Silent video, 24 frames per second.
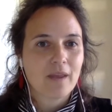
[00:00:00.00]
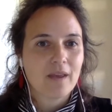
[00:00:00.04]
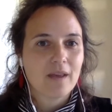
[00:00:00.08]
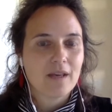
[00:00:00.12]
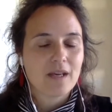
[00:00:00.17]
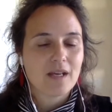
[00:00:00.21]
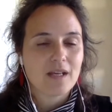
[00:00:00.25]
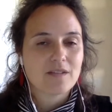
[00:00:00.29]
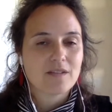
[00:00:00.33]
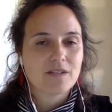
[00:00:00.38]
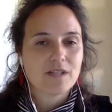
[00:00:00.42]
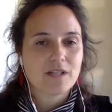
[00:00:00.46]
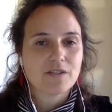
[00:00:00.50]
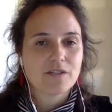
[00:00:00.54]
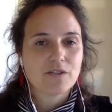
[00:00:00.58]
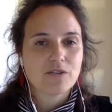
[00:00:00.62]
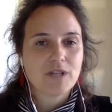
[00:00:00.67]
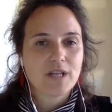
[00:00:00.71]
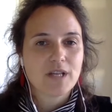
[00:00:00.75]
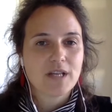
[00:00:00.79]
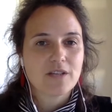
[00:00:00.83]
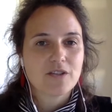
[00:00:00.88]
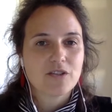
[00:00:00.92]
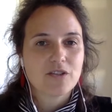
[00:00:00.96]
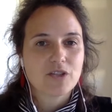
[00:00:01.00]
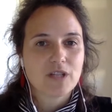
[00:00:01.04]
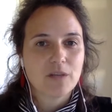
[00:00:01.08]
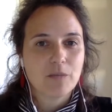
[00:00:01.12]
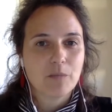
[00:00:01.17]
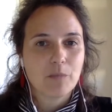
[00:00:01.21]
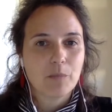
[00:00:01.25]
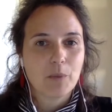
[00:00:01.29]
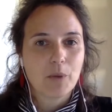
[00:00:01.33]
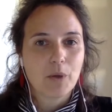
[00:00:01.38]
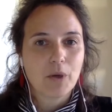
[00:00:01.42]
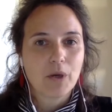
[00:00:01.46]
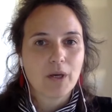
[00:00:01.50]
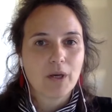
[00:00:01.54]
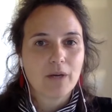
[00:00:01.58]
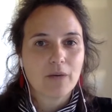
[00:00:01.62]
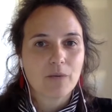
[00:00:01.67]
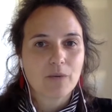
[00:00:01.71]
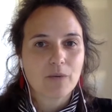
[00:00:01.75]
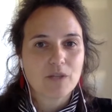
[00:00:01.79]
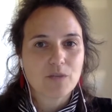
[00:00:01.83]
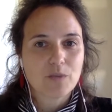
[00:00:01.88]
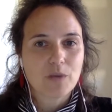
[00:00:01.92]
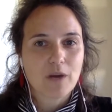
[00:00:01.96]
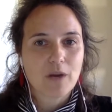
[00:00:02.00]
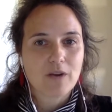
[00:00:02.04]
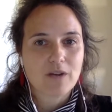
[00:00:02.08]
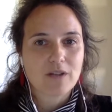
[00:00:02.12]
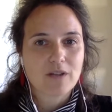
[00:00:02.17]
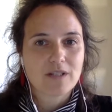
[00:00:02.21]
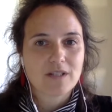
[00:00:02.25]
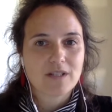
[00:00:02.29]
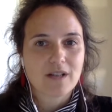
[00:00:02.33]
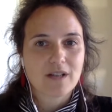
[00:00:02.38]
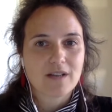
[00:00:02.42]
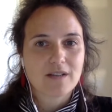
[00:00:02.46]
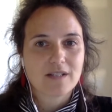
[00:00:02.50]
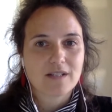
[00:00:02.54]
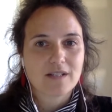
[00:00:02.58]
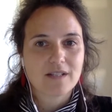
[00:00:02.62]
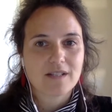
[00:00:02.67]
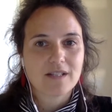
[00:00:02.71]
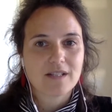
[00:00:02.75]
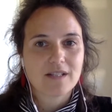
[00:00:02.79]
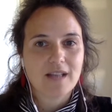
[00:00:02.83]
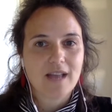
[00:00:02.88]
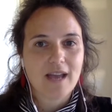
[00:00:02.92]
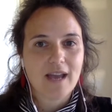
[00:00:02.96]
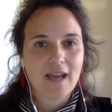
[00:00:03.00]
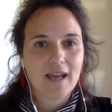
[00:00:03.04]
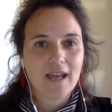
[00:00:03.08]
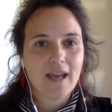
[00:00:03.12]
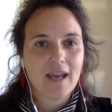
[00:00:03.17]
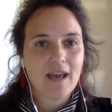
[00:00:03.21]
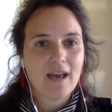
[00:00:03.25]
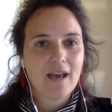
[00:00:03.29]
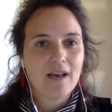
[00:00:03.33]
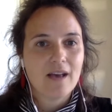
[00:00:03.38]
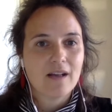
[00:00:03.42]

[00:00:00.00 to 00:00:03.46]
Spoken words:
His dissertation and book, which we are discussing today,